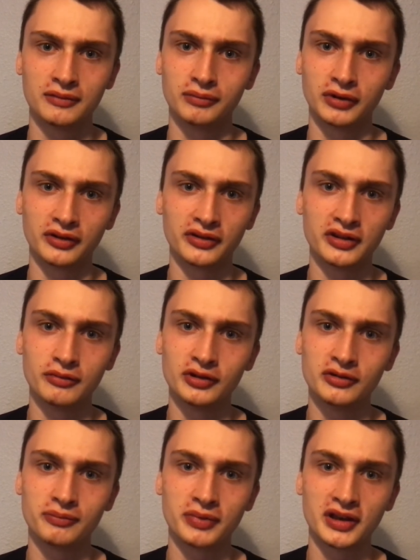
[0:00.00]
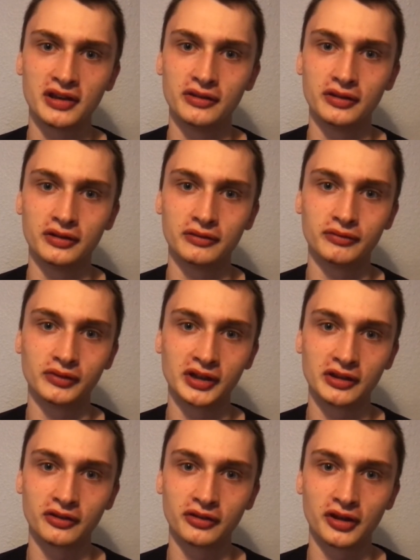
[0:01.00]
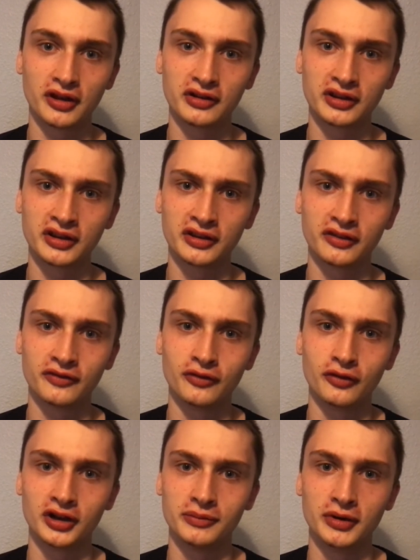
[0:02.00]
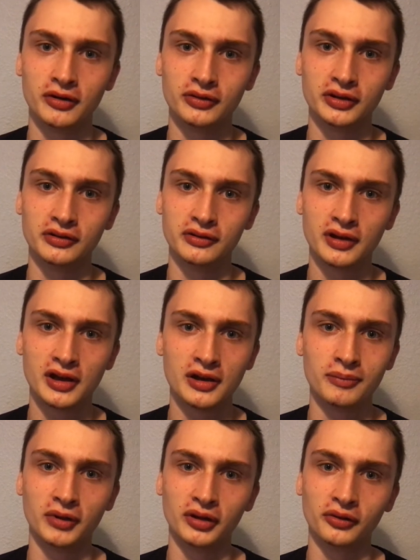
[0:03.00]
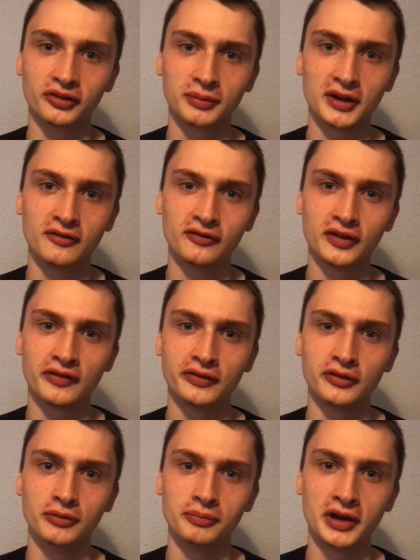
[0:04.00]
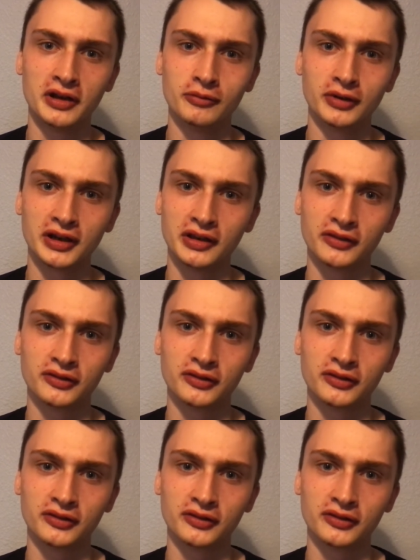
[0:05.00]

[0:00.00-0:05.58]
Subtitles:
But they wouldn't pay the 38 to 40 million, but they'll spend 50 on Ben White.